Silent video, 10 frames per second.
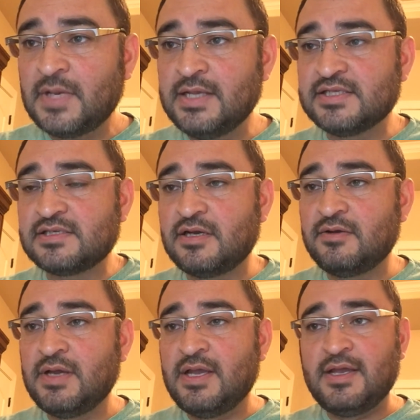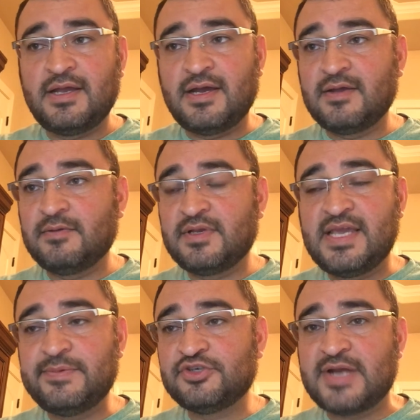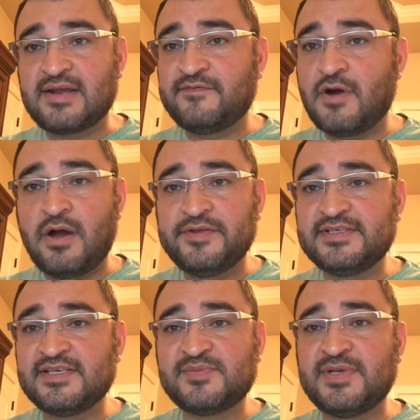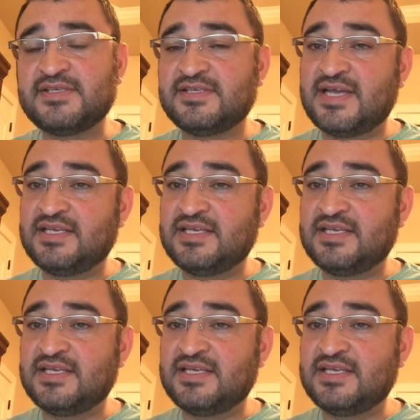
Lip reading: And so keeping track of all these expenses,